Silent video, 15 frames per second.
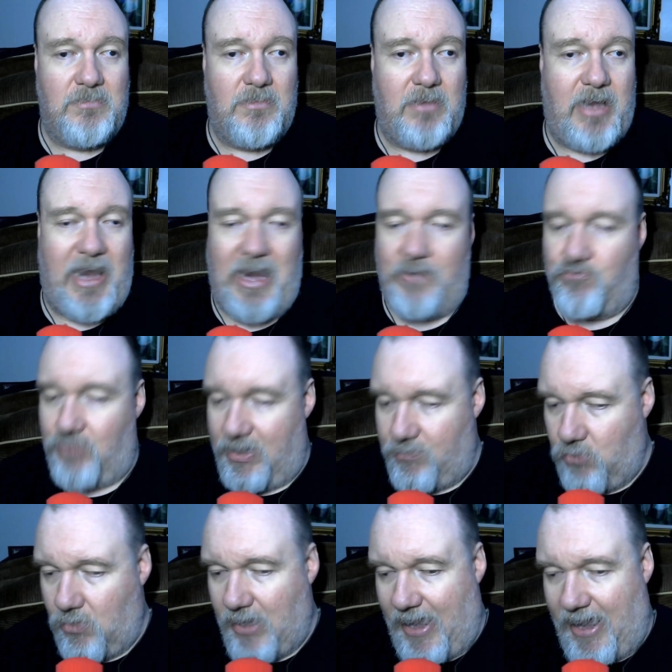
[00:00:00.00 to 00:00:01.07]
And we will
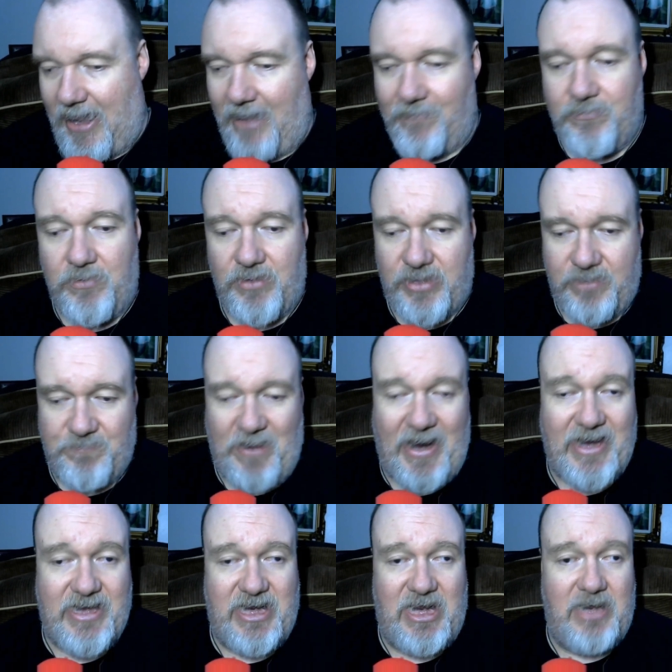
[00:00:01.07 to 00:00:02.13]
have
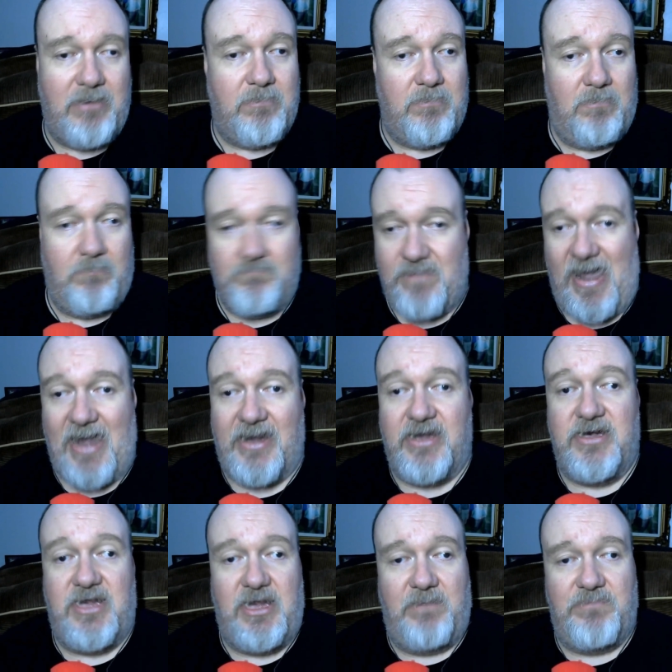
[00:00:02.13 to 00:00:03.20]
Spidey back in
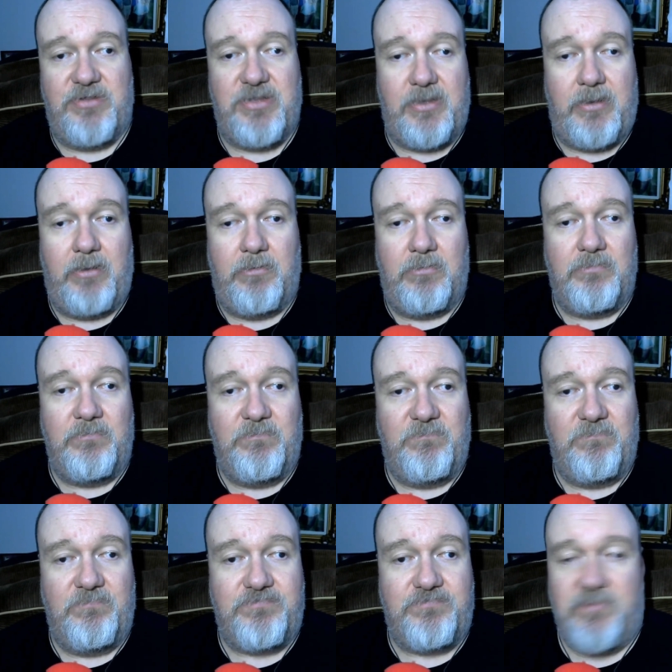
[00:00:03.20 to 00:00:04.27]
the M C U.
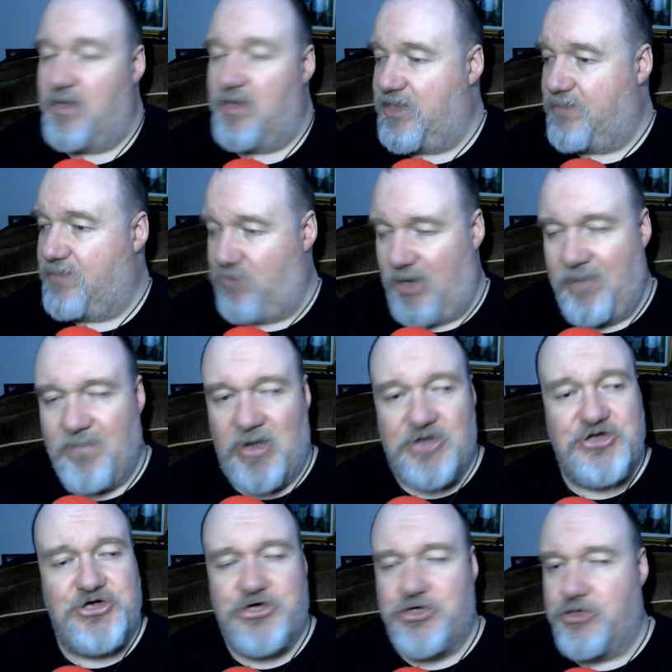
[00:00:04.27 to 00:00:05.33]
It's pretty much
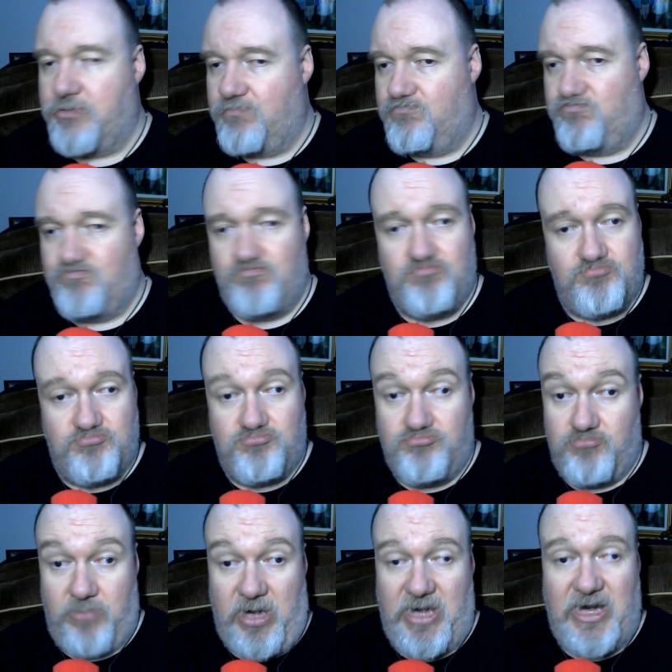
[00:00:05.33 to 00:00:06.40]

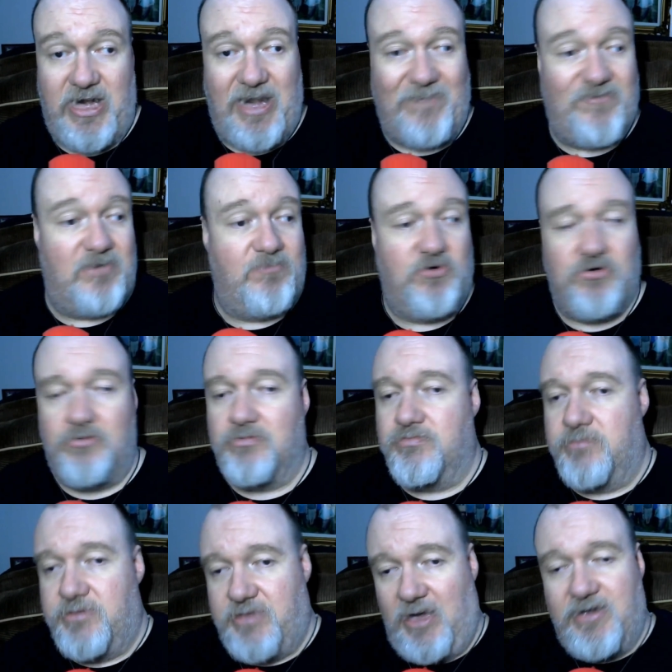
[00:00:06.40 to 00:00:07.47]
an inevitable
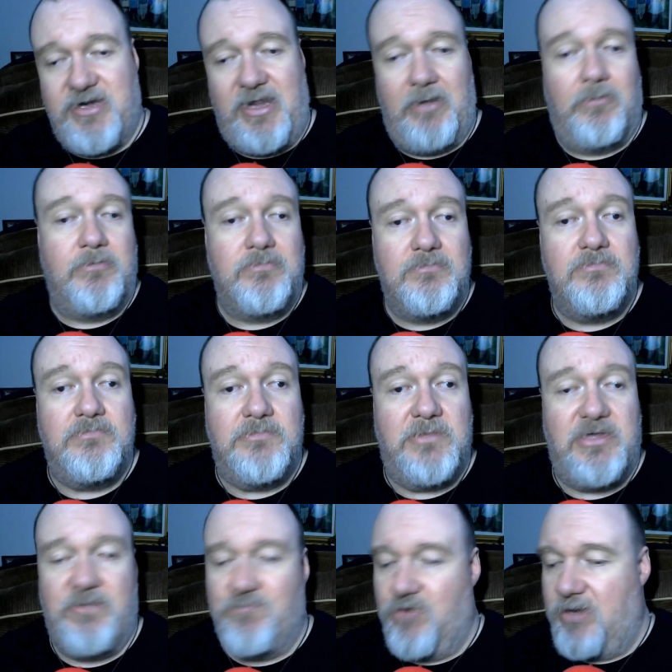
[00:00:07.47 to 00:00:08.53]
done deal.
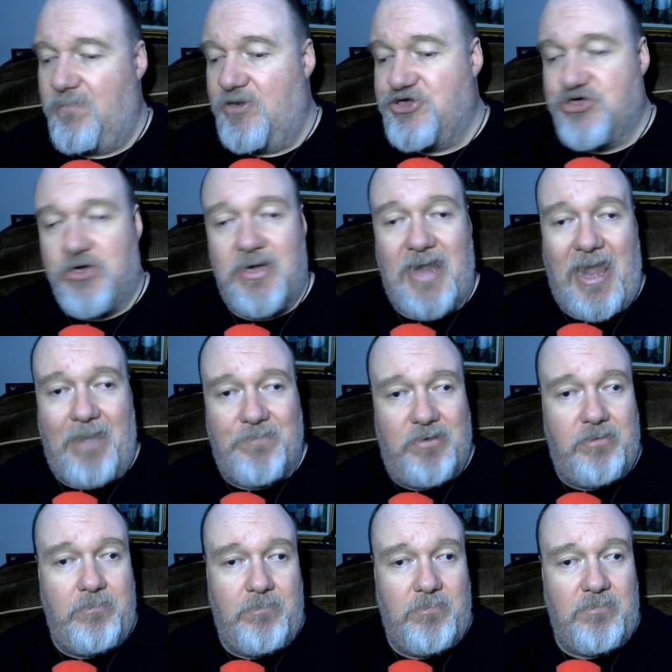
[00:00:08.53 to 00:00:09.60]
It's pretty much going to happen.
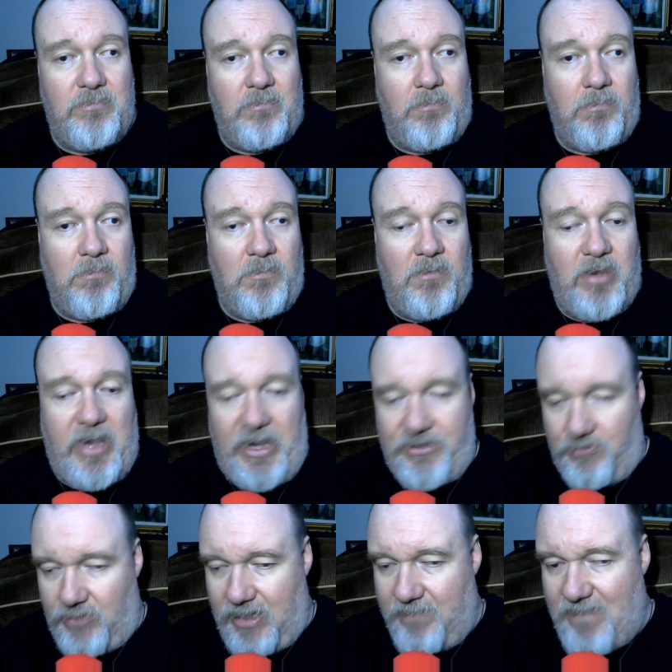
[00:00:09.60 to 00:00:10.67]
It's
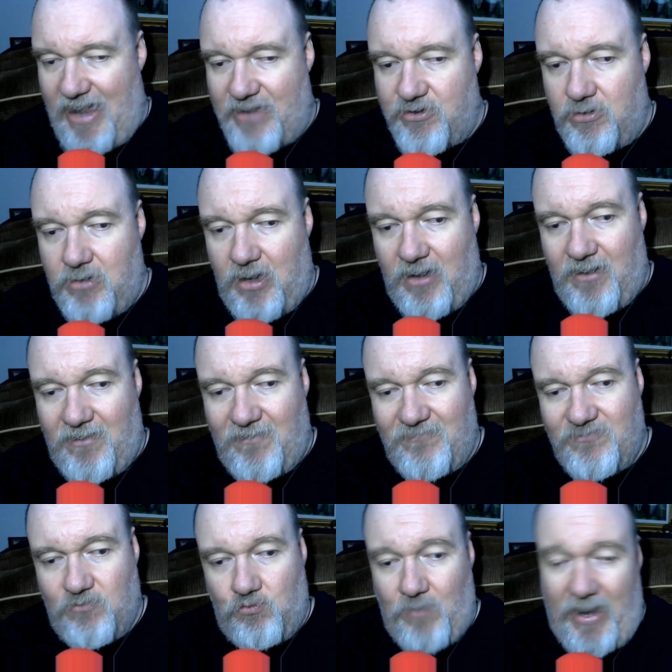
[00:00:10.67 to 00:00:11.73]
only a matter of
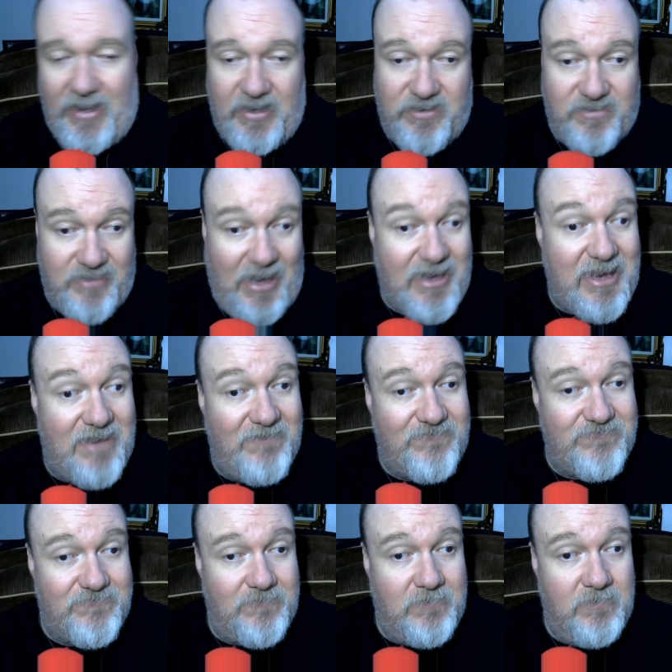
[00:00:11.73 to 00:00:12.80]
when. It's not if.
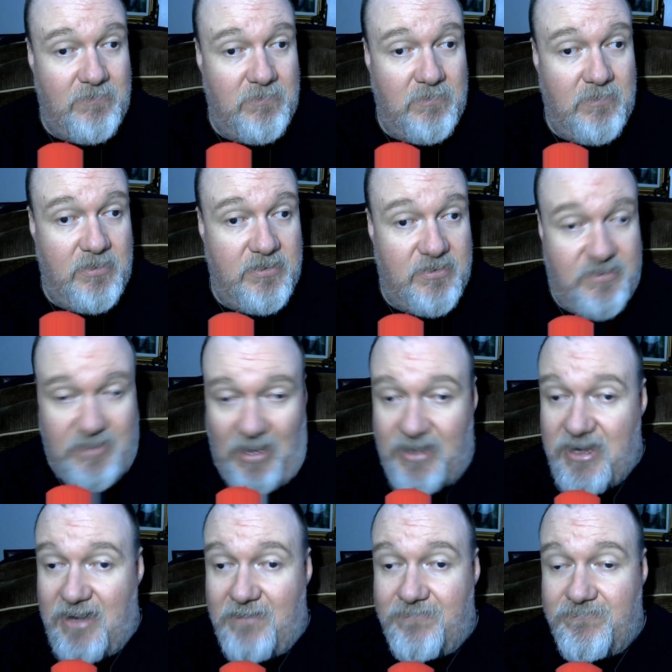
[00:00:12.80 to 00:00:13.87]
Not
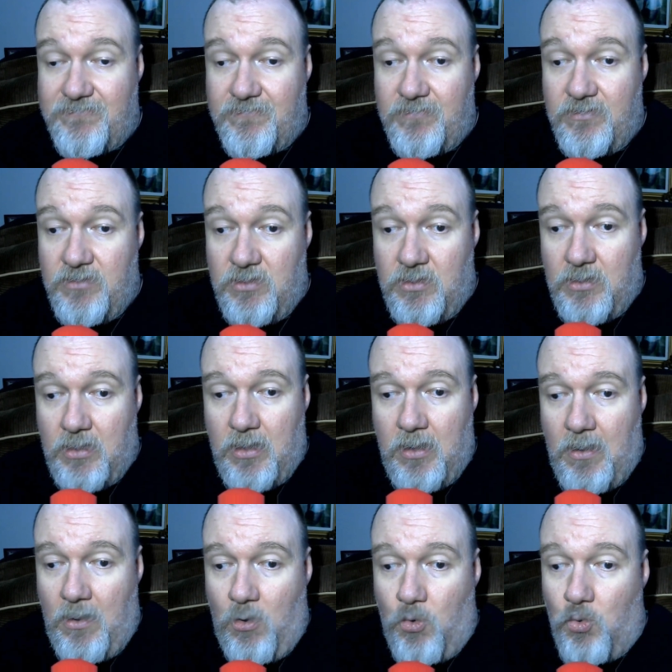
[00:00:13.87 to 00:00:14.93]
if.
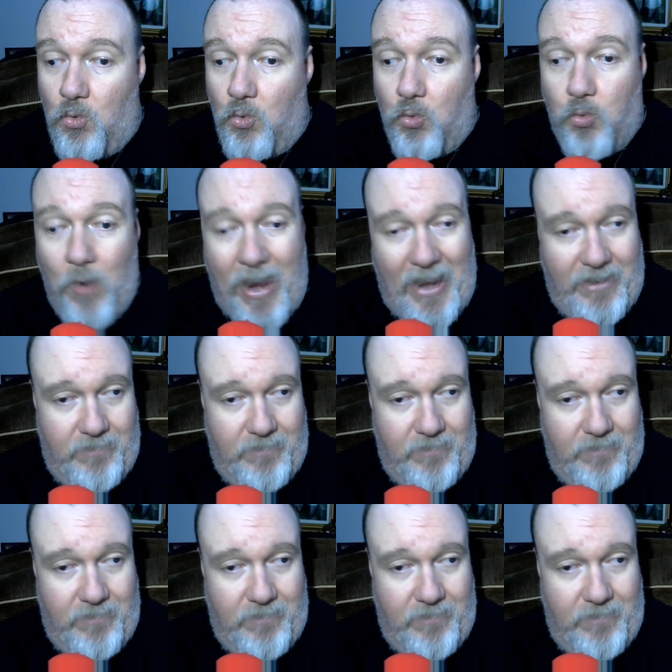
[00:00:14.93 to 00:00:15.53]
When.